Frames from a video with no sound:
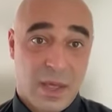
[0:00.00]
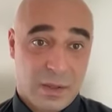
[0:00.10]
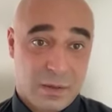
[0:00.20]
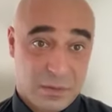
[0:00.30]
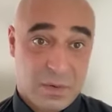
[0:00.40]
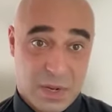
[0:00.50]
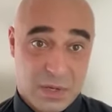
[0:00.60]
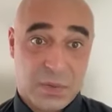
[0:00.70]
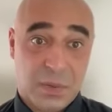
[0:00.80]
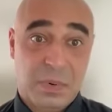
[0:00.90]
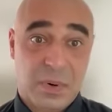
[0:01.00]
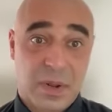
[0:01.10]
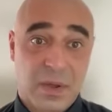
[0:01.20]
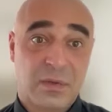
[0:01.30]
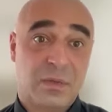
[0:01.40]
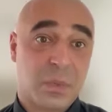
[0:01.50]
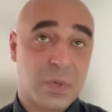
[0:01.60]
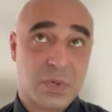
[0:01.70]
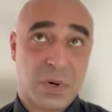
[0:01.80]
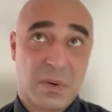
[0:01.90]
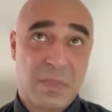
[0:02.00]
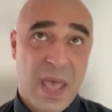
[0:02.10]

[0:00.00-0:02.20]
the natural products, which are